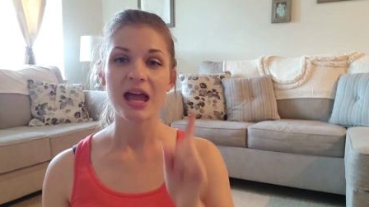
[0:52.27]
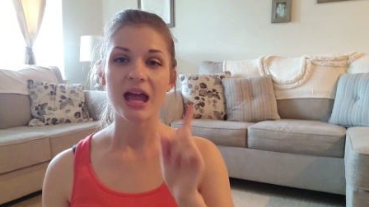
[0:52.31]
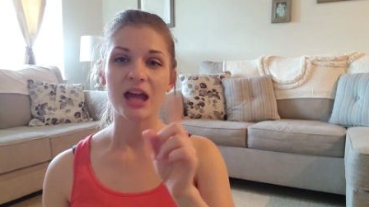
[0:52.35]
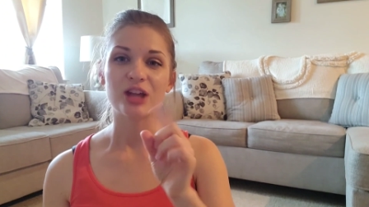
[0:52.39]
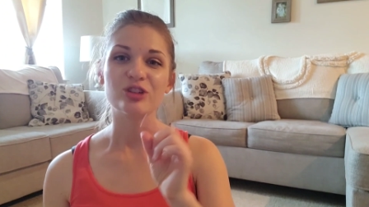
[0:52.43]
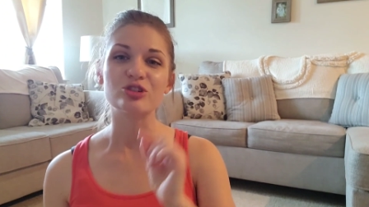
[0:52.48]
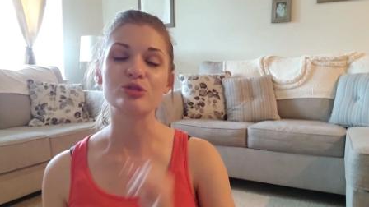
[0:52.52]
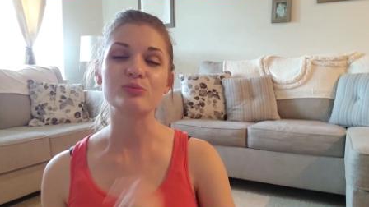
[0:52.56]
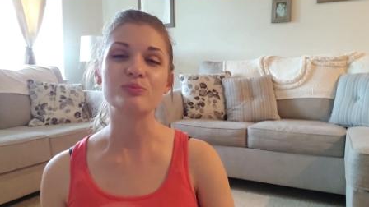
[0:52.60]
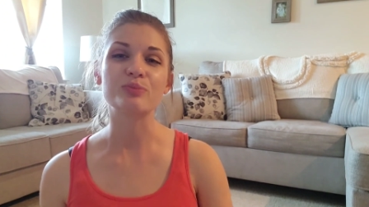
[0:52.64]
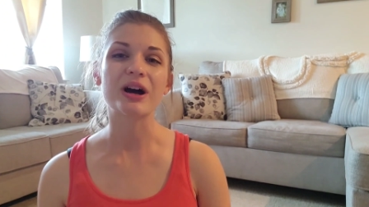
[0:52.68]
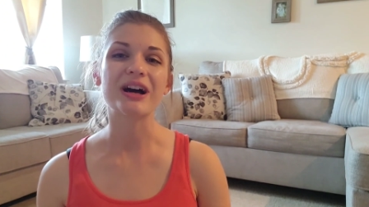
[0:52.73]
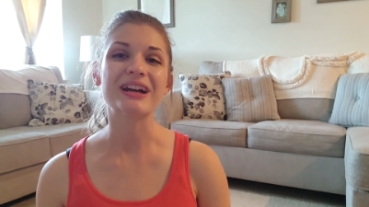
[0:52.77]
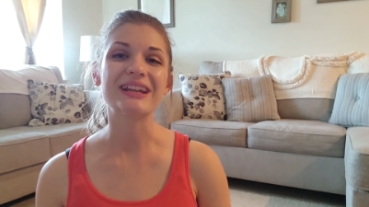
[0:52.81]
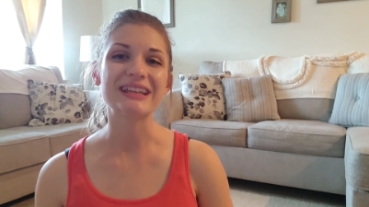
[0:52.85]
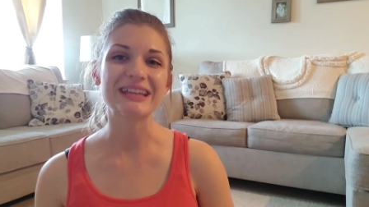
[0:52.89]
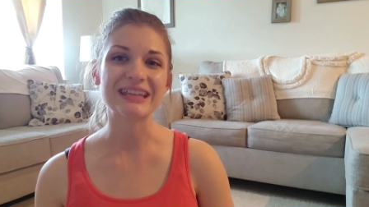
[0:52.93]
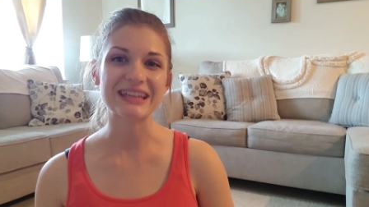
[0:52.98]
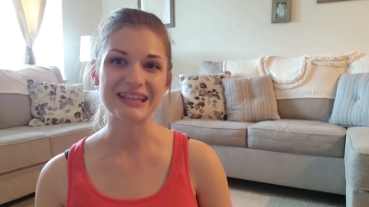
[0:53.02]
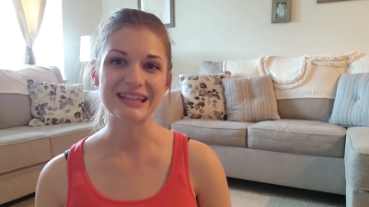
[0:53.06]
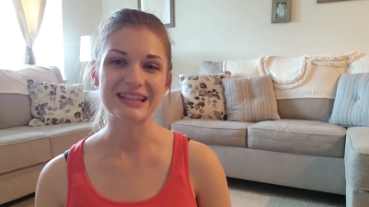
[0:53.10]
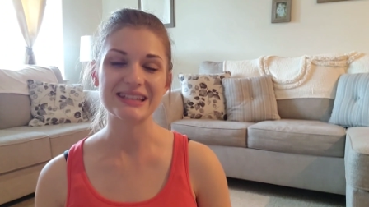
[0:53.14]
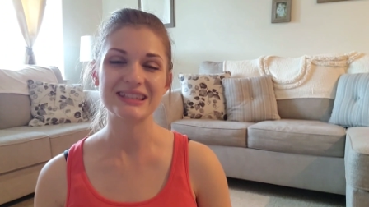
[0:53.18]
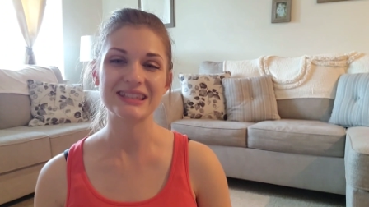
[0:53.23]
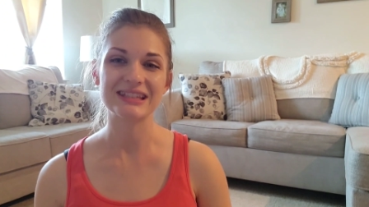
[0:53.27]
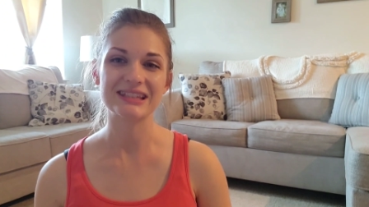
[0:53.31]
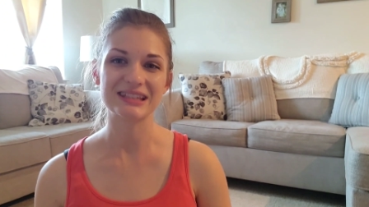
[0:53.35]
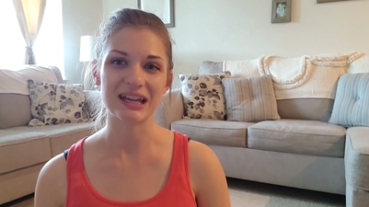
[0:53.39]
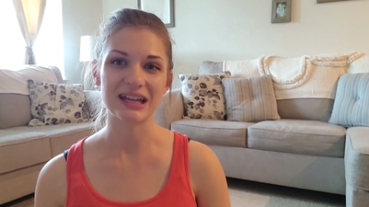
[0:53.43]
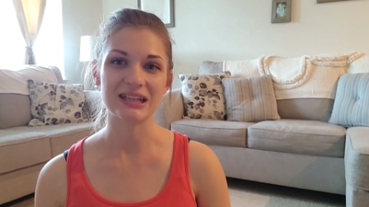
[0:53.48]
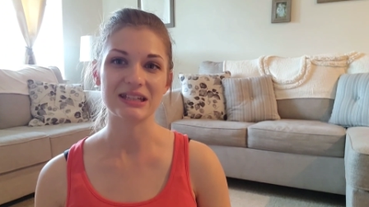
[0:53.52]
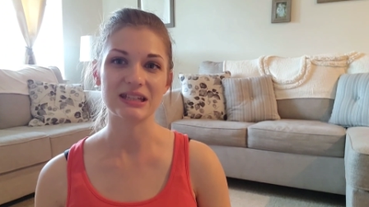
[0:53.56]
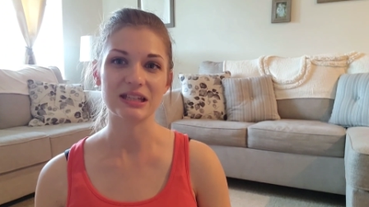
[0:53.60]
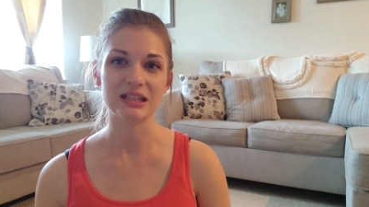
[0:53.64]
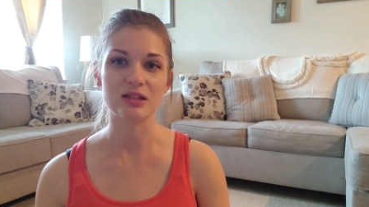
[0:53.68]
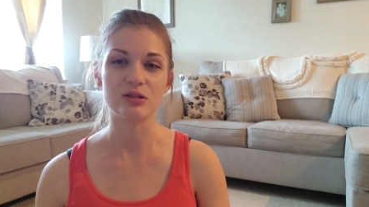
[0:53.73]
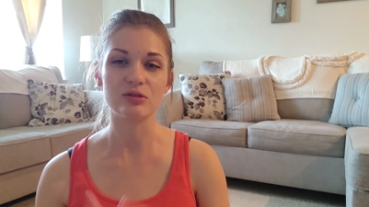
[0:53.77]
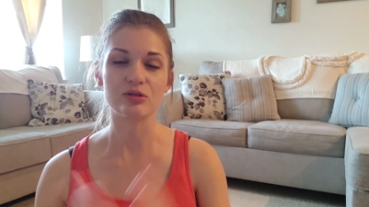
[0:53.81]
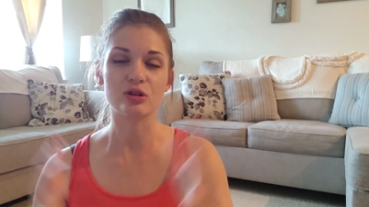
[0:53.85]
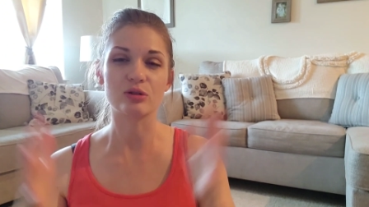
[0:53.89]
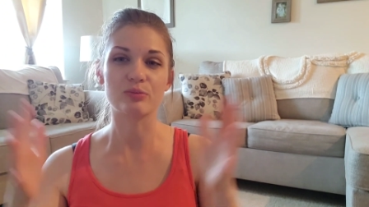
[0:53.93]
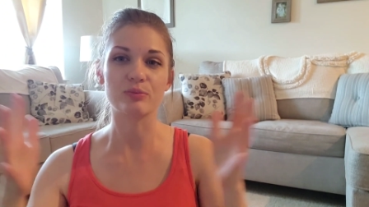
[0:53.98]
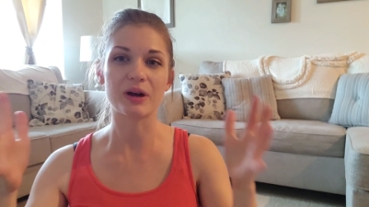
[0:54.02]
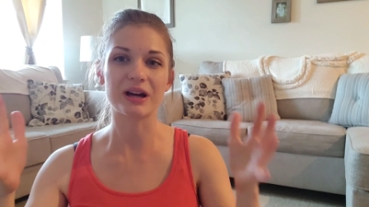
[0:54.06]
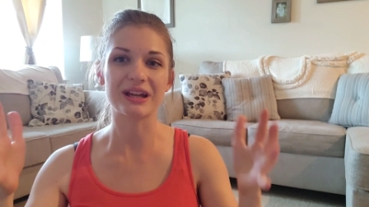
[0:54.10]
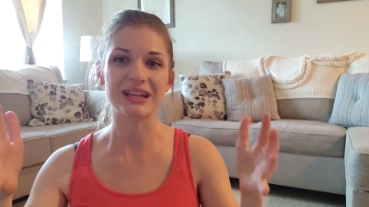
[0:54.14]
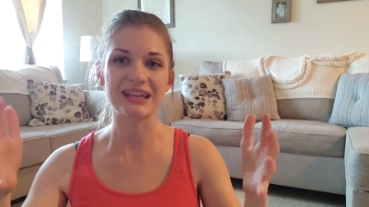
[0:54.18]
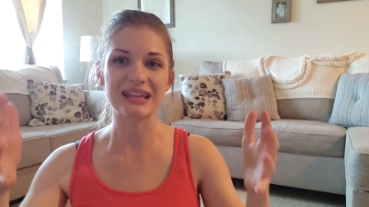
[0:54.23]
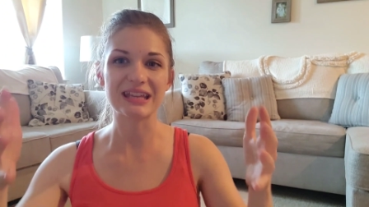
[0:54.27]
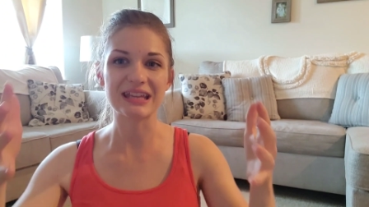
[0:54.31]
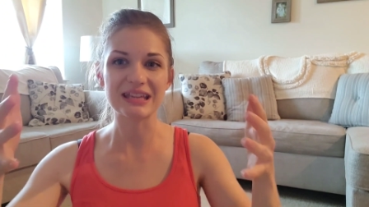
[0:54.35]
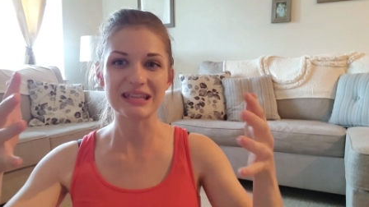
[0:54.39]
And your body is designed to heal. Your body